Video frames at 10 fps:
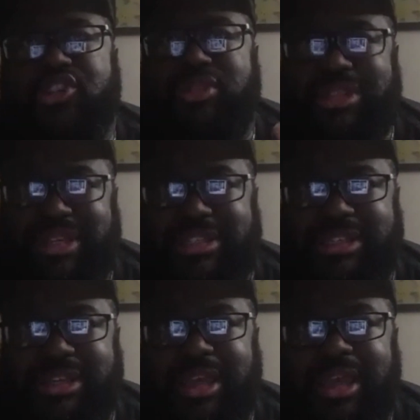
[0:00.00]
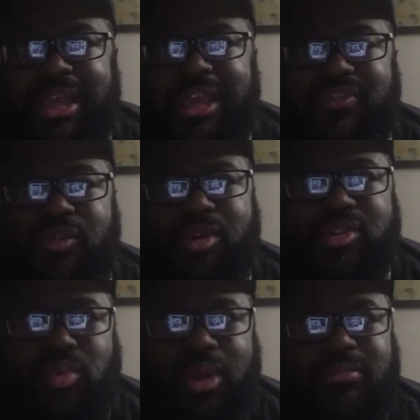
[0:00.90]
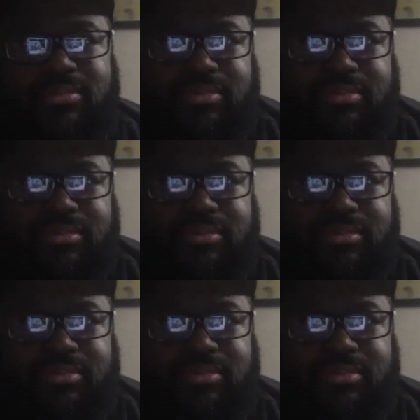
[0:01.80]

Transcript: strategic as far as what,